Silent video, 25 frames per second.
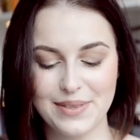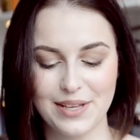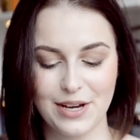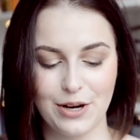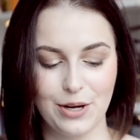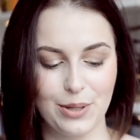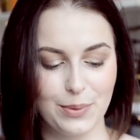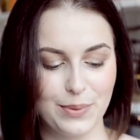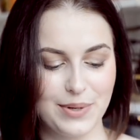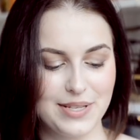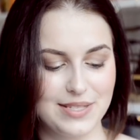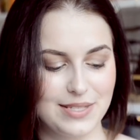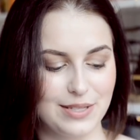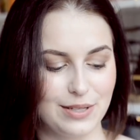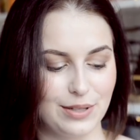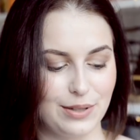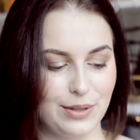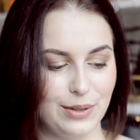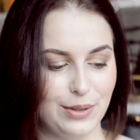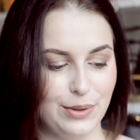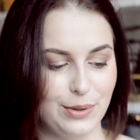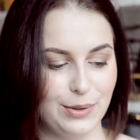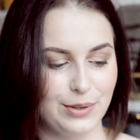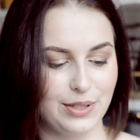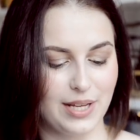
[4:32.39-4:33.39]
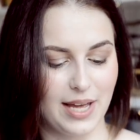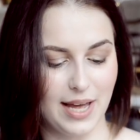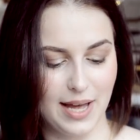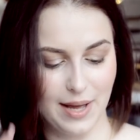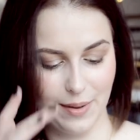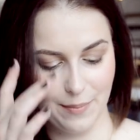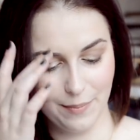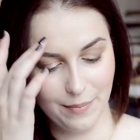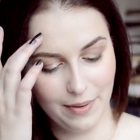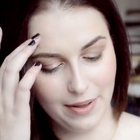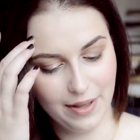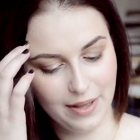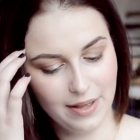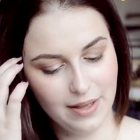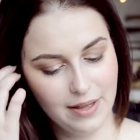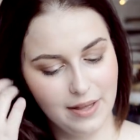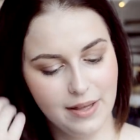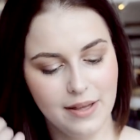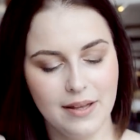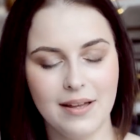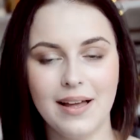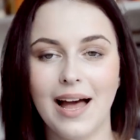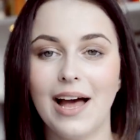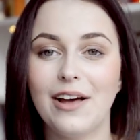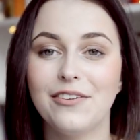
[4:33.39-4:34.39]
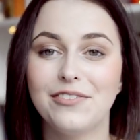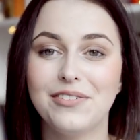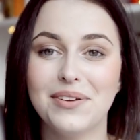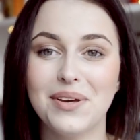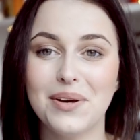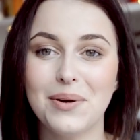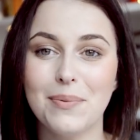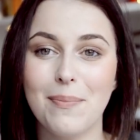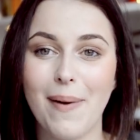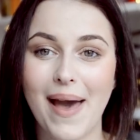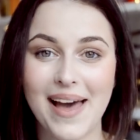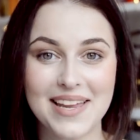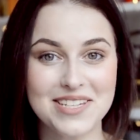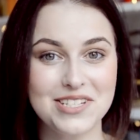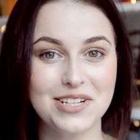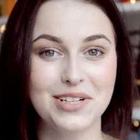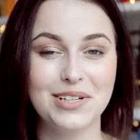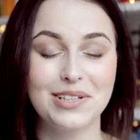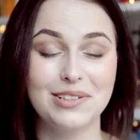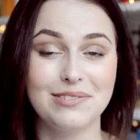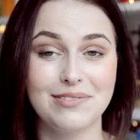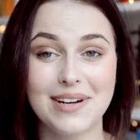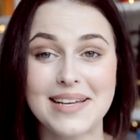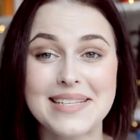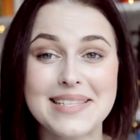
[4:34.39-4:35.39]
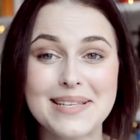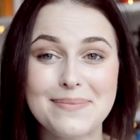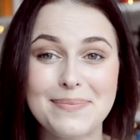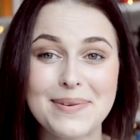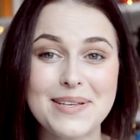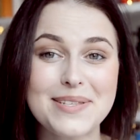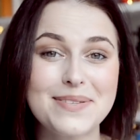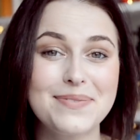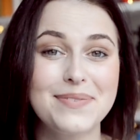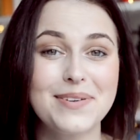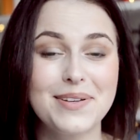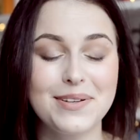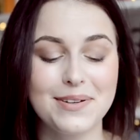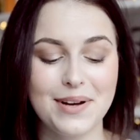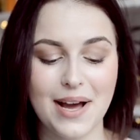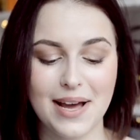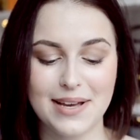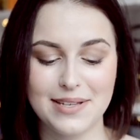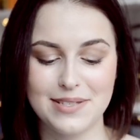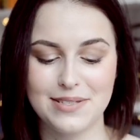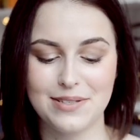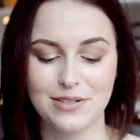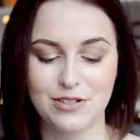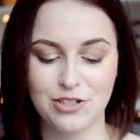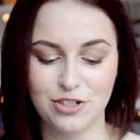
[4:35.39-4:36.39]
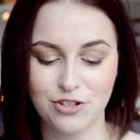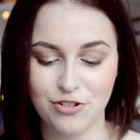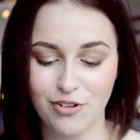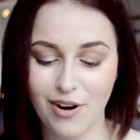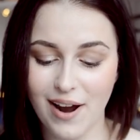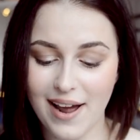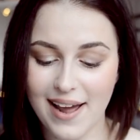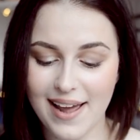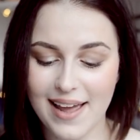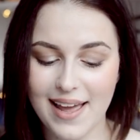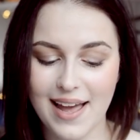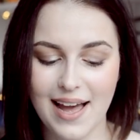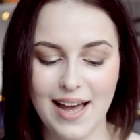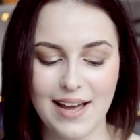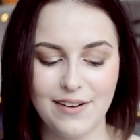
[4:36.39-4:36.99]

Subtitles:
They always include a few magical recipes for you guys to try.